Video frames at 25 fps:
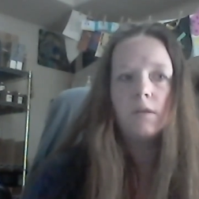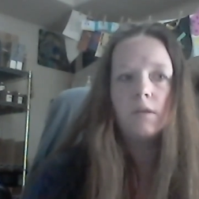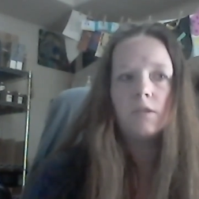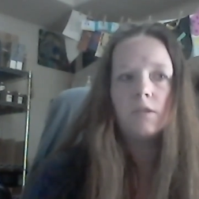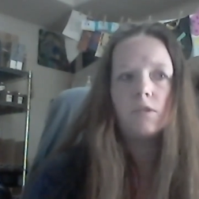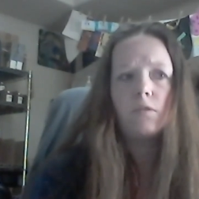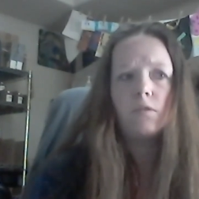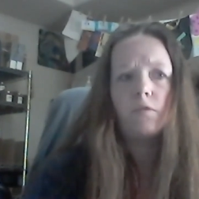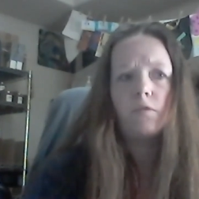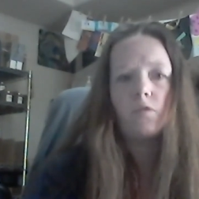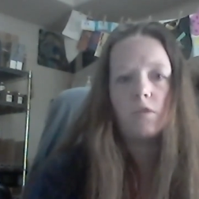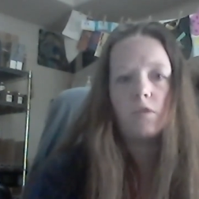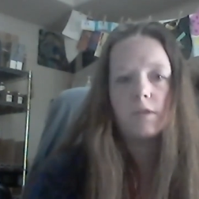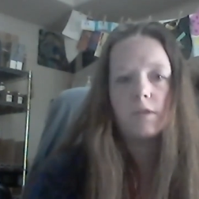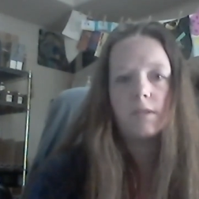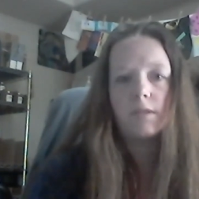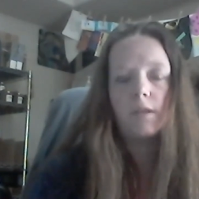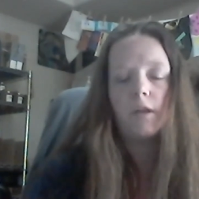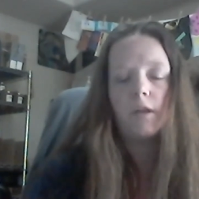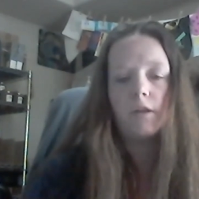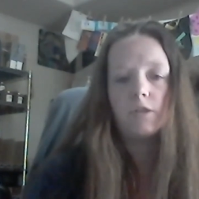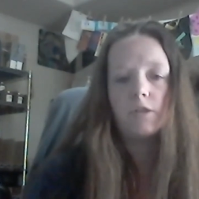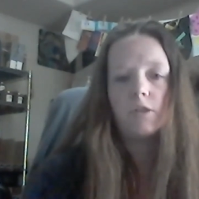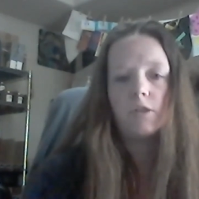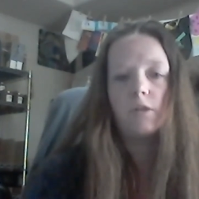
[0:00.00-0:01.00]
so of course the
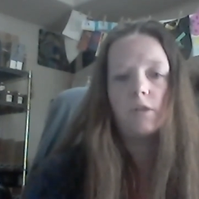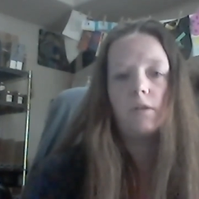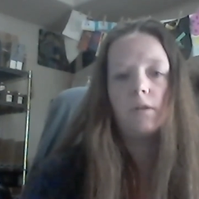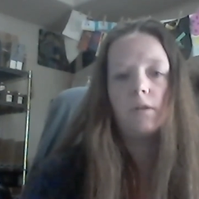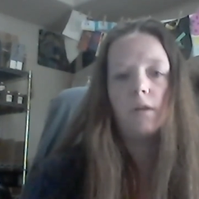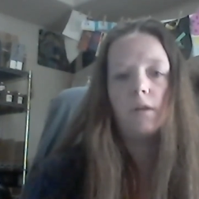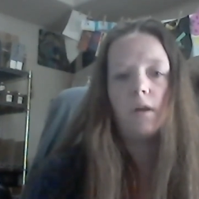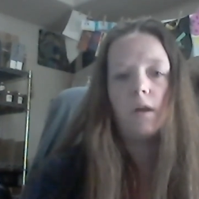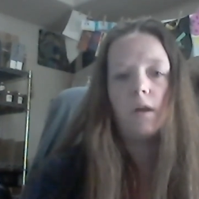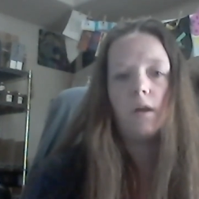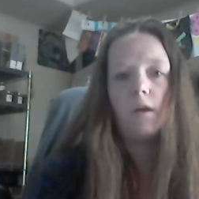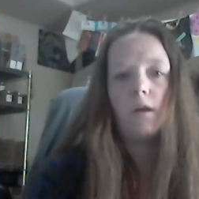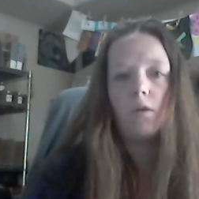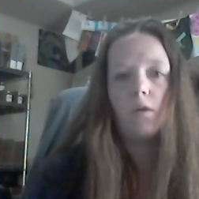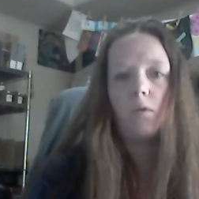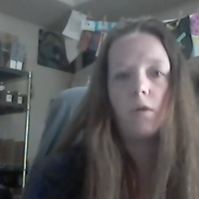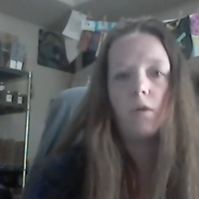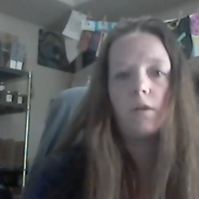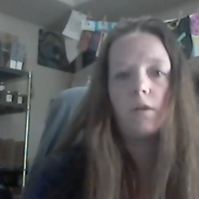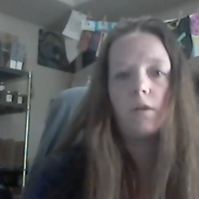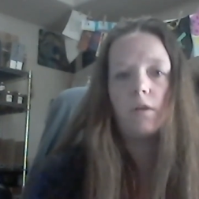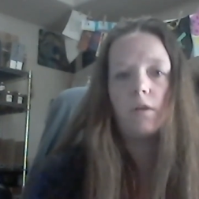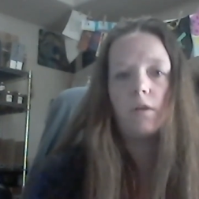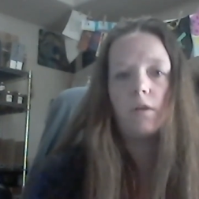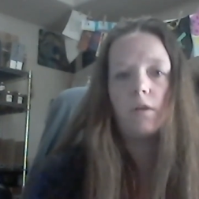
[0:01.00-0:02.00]
larger uh,
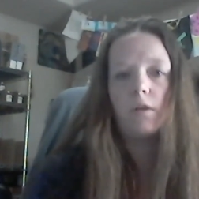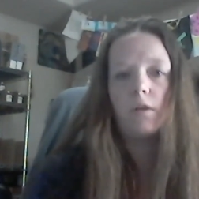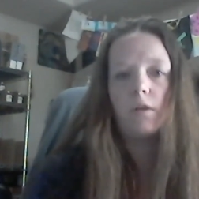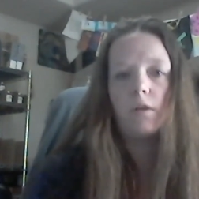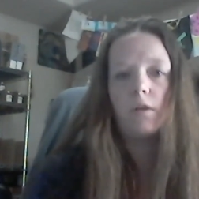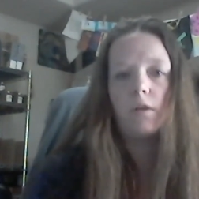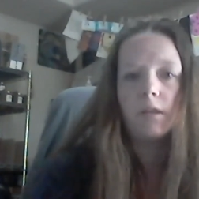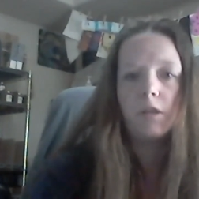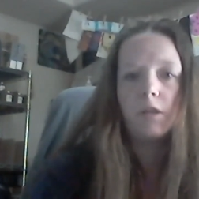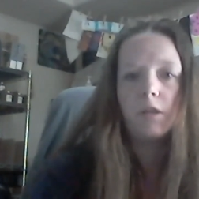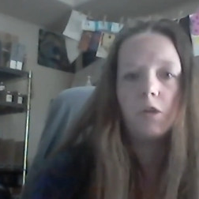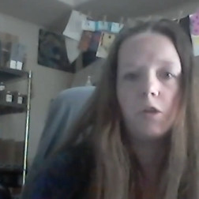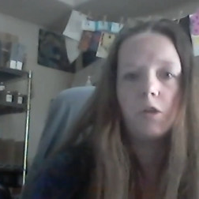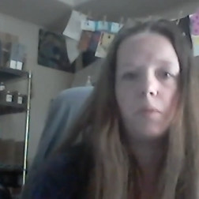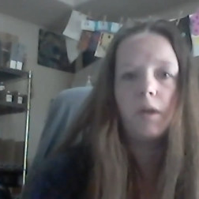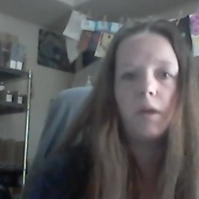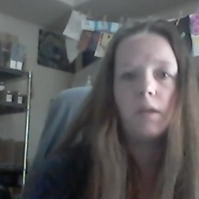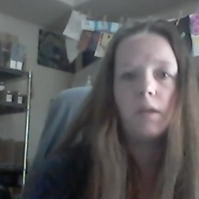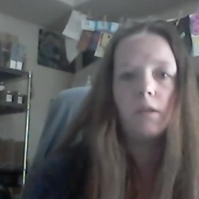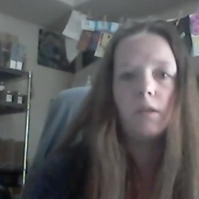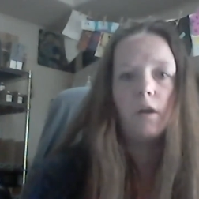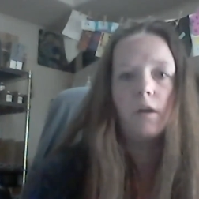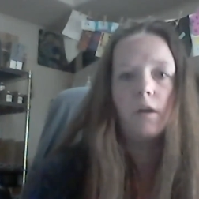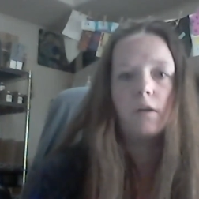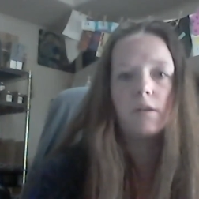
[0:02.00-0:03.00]
orders do take a little
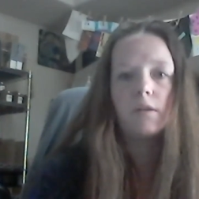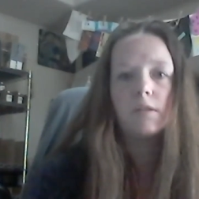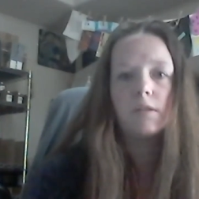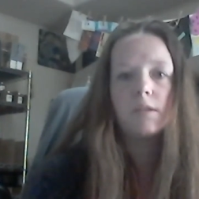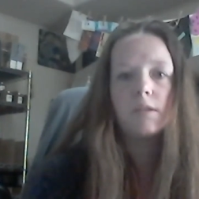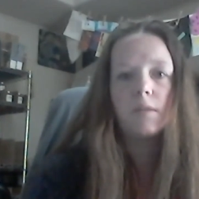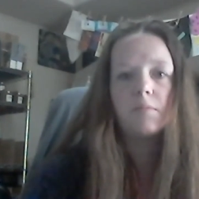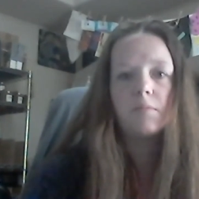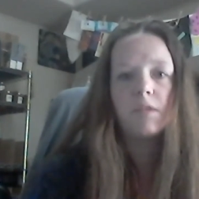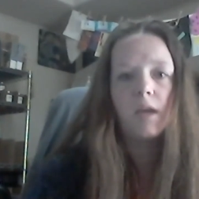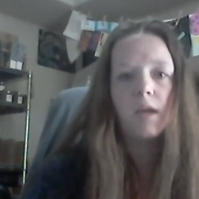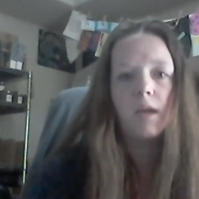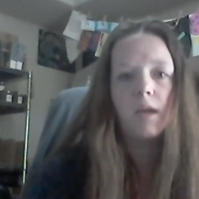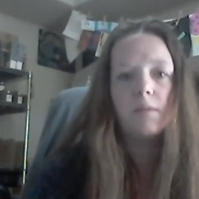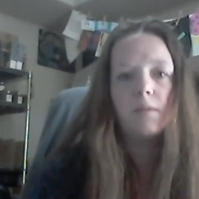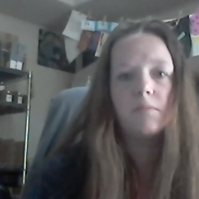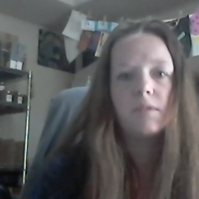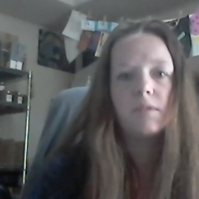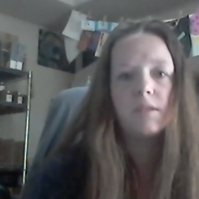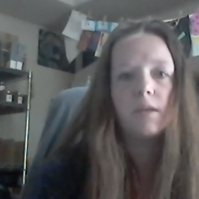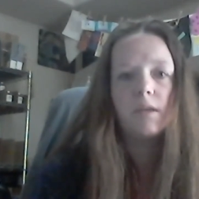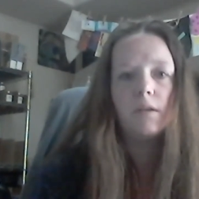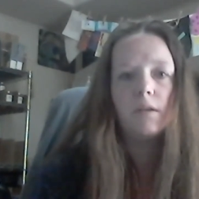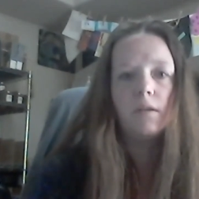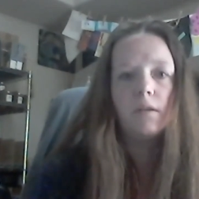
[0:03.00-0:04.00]
bit longer
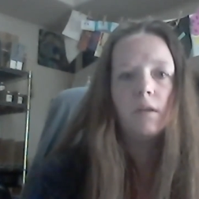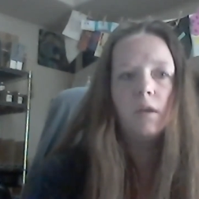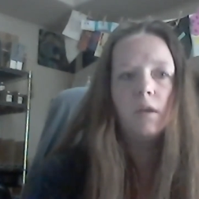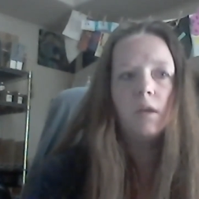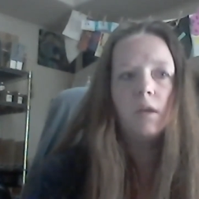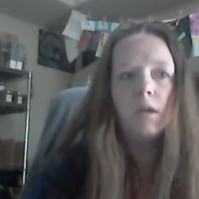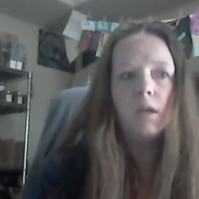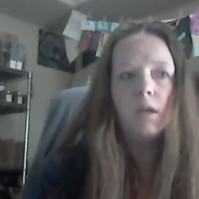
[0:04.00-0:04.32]
sometimes and